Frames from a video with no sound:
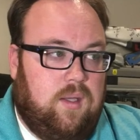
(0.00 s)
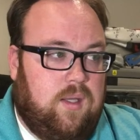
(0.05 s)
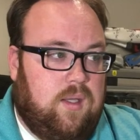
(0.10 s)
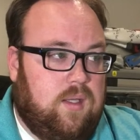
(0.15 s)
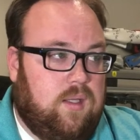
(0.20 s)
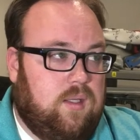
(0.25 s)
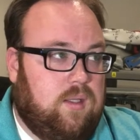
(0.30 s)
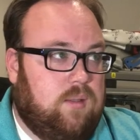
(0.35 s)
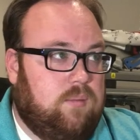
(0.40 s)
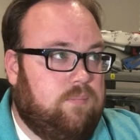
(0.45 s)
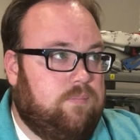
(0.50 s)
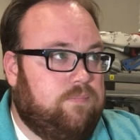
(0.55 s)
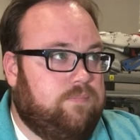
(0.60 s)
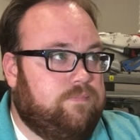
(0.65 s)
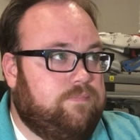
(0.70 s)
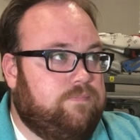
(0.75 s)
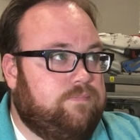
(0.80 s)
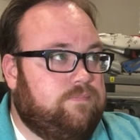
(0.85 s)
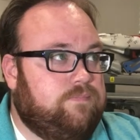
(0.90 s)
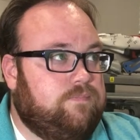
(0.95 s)
Um,
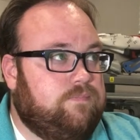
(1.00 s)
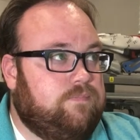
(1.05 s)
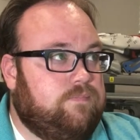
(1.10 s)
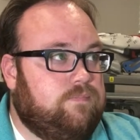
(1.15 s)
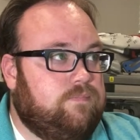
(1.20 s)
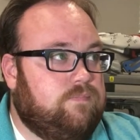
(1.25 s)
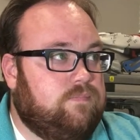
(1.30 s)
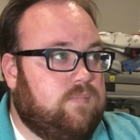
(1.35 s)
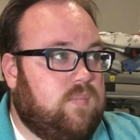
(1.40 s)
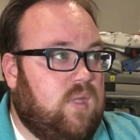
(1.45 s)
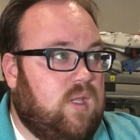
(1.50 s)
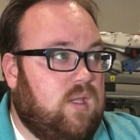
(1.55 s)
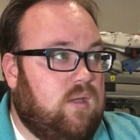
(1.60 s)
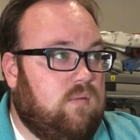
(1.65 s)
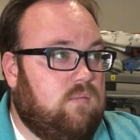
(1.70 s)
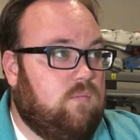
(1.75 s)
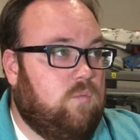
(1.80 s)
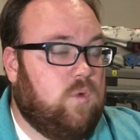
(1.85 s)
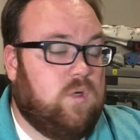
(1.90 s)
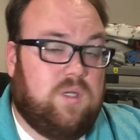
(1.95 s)

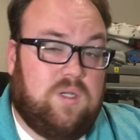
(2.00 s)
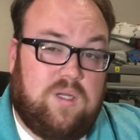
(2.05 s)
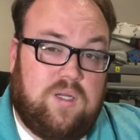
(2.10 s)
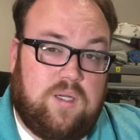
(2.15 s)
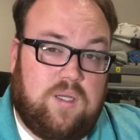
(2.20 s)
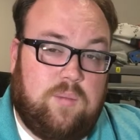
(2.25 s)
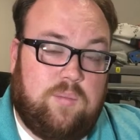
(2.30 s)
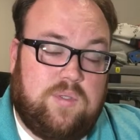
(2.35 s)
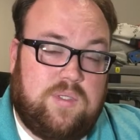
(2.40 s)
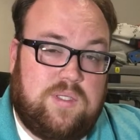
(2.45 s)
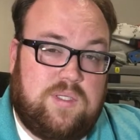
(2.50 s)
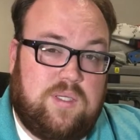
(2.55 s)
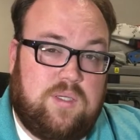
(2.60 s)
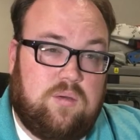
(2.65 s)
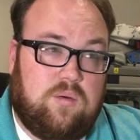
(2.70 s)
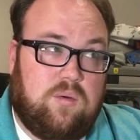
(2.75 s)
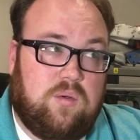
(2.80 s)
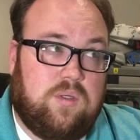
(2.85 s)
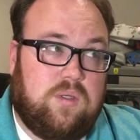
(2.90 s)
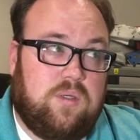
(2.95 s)
working on a couple
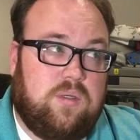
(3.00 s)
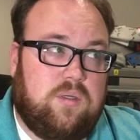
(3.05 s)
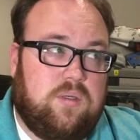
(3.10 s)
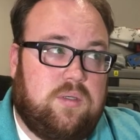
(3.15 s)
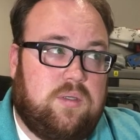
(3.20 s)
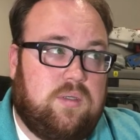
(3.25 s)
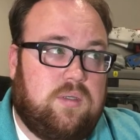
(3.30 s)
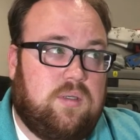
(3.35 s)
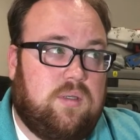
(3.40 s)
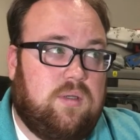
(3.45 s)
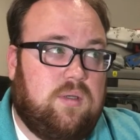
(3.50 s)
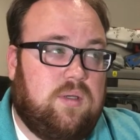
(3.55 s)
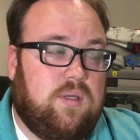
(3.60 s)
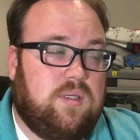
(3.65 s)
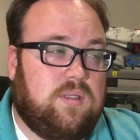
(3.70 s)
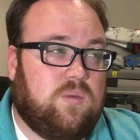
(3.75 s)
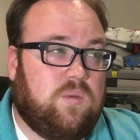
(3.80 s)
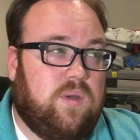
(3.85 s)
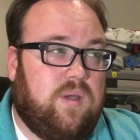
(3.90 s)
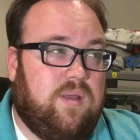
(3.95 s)
sticker orders,
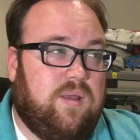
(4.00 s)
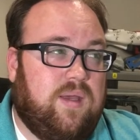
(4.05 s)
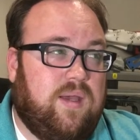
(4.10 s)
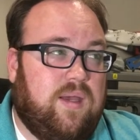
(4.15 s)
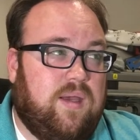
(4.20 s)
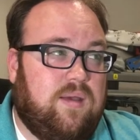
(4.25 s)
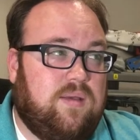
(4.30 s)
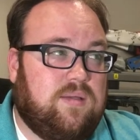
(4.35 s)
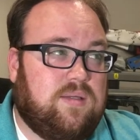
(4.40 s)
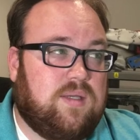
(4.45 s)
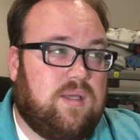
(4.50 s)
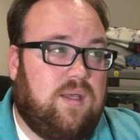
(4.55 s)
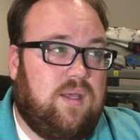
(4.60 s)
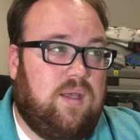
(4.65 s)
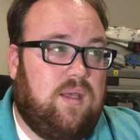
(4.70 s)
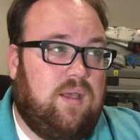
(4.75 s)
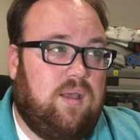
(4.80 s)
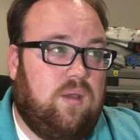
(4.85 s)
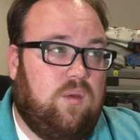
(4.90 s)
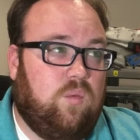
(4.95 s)
as well as
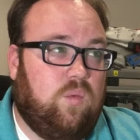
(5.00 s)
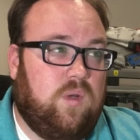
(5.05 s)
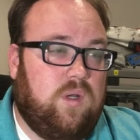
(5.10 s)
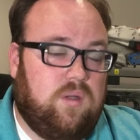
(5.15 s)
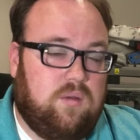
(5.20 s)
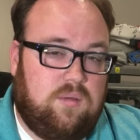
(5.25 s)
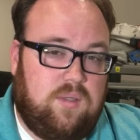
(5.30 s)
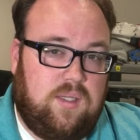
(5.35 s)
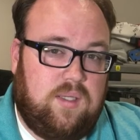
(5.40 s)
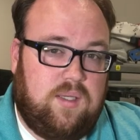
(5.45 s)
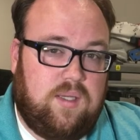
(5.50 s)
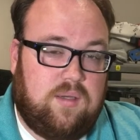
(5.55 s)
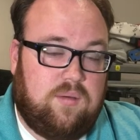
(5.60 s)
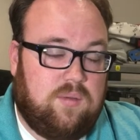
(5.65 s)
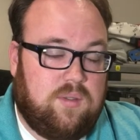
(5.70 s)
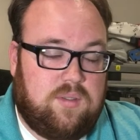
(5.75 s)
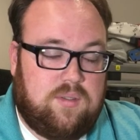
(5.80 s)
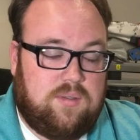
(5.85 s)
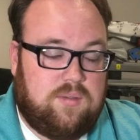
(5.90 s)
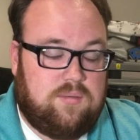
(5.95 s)
a window decal,
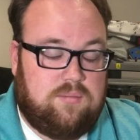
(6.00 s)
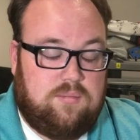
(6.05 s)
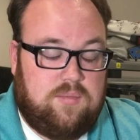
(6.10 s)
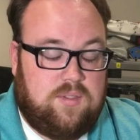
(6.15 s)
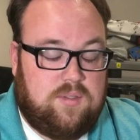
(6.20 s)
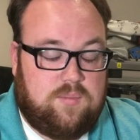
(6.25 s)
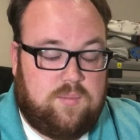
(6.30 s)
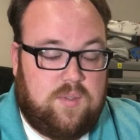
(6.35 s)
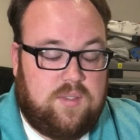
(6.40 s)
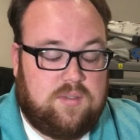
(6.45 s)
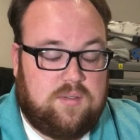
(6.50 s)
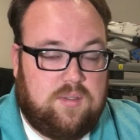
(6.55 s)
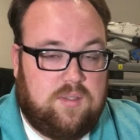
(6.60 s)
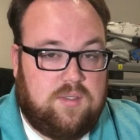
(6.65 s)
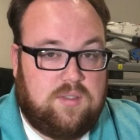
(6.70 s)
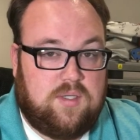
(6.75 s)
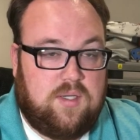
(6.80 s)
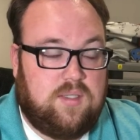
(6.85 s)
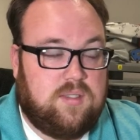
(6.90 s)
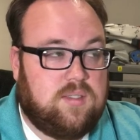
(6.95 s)
which is basically a
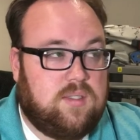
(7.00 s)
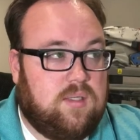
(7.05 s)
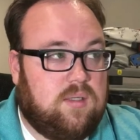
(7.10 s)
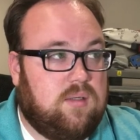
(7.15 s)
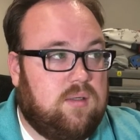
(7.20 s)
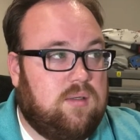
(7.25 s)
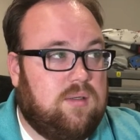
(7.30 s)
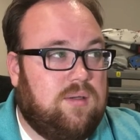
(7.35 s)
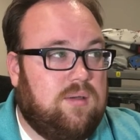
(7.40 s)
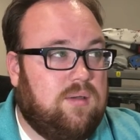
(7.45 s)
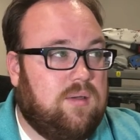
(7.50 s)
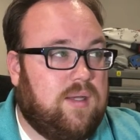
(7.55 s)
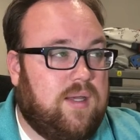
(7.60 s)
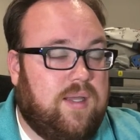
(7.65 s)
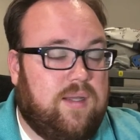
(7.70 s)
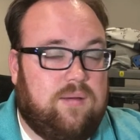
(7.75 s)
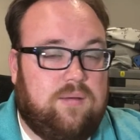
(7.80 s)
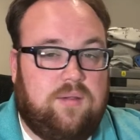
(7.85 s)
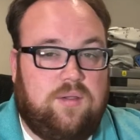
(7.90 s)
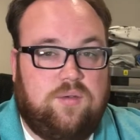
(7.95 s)
giant sticker.
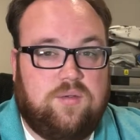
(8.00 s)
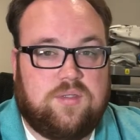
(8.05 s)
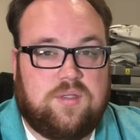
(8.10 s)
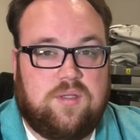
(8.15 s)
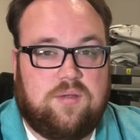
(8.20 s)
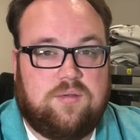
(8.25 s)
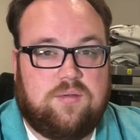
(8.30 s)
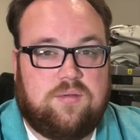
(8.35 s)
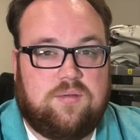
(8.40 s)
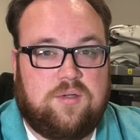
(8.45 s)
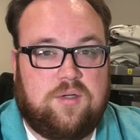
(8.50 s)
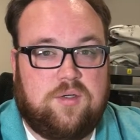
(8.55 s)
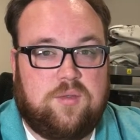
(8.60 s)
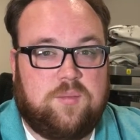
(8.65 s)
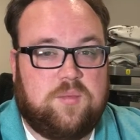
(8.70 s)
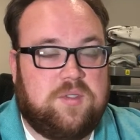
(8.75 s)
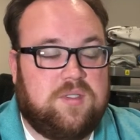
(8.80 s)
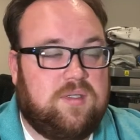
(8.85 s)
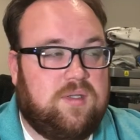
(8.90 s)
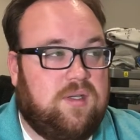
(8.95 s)
I use those
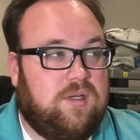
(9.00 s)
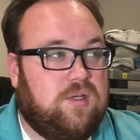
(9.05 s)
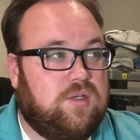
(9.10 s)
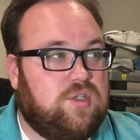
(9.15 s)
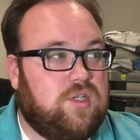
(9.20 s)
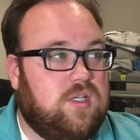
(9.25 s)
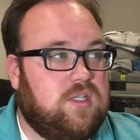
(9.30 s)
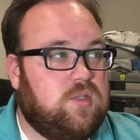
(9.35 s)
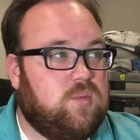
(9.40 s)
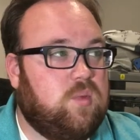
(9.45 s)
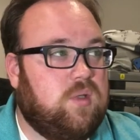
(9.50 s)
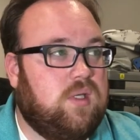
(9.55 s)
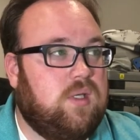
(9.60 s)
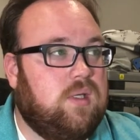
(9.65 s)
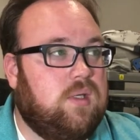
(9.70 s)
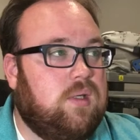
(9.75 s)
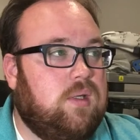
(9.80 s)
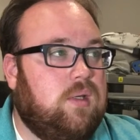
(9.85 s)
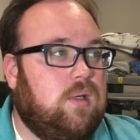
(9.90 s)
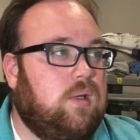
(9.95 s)
terms interchangeably.
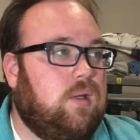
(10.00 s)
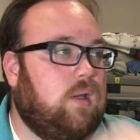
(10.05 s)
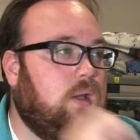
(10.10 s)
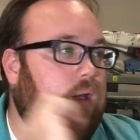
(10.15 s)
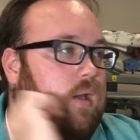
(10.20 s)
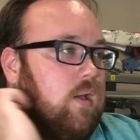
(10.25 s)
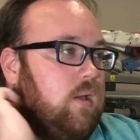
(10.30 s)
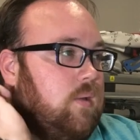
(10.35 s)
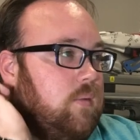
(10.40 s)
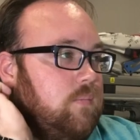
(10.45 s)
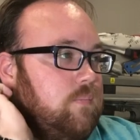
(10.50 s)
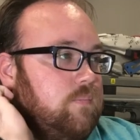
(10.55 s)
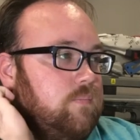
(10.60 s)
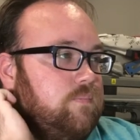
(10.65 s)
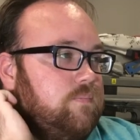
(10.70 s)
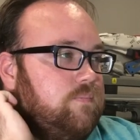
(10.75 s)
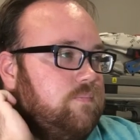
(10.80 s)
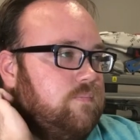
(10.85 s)
Um,